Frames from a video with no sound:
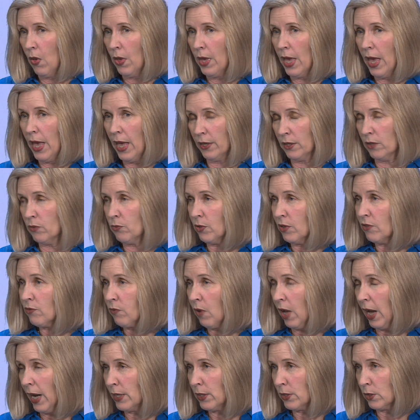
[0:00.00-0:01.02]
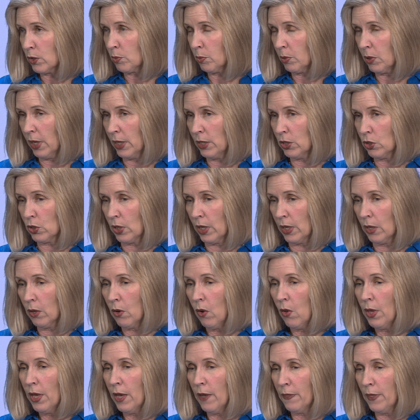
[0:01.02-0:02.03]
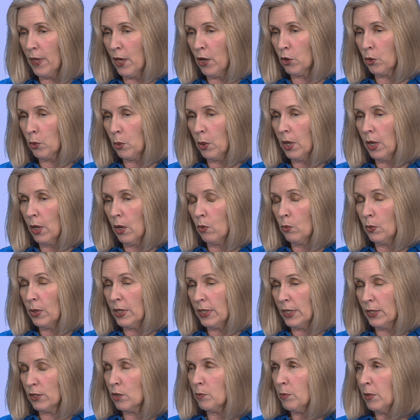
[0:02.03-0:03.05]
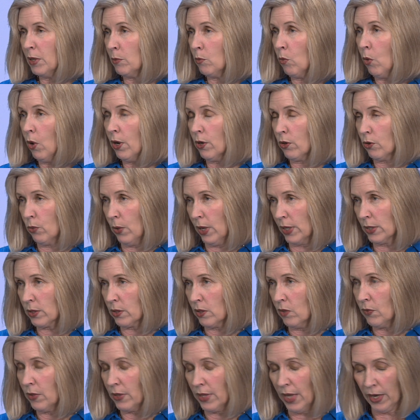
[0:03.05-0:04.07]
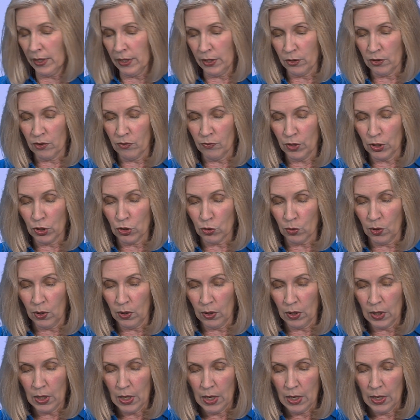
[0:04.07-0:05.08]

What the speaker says: And if we find dysplasia, then we need to be more aggressive in that individual.